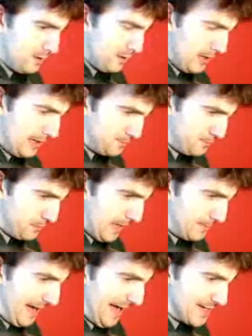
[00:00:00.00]
Because
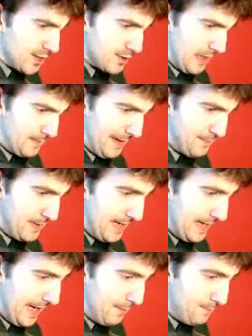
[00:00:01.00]
I've had
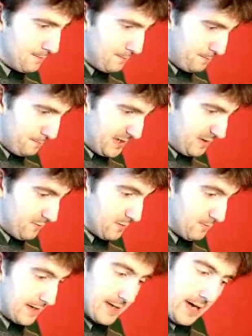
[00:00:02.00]
vanilla, which is
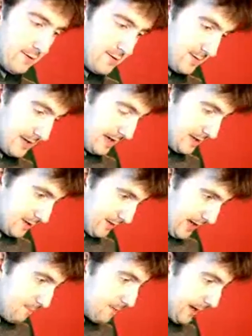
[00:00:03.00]
always my go-to in ice
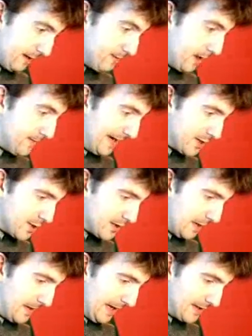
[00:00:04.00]
cream. I've
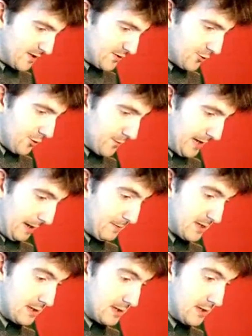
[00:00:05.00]
had strawberry,
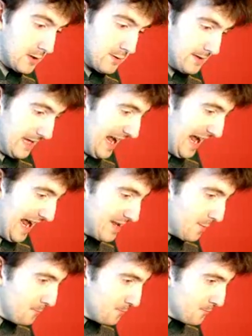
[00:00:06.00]
which I loved when I was a kid.
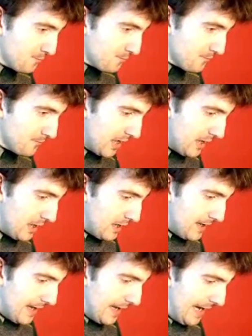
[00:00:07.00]

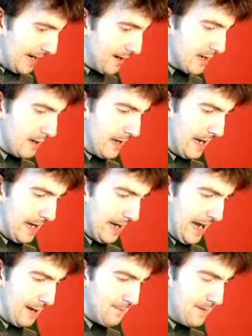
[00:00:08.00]
And
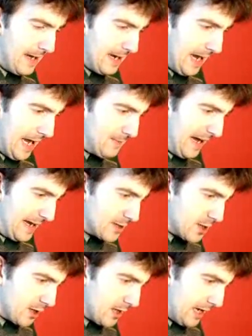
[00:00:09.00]
I have had
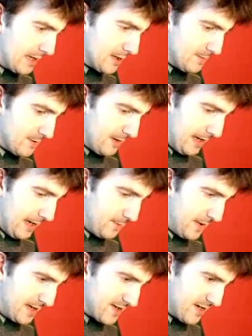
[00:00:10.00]
chocolate ice cream as well,
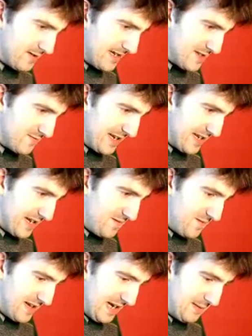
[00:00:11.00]
but I don't tend to really go
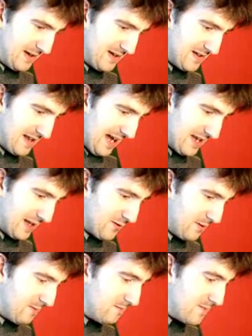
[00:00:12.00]
for that. You've
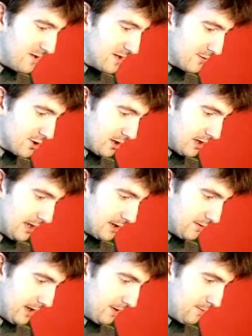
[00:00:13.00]
got to be in the mood to have chocolate ice
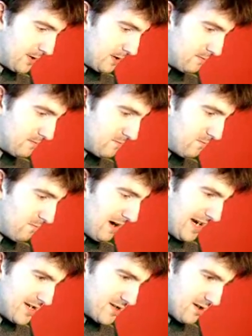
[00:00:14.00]
cream. But
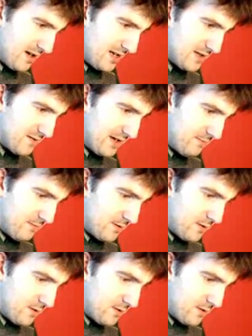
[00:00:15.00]
white chocolate ice cream?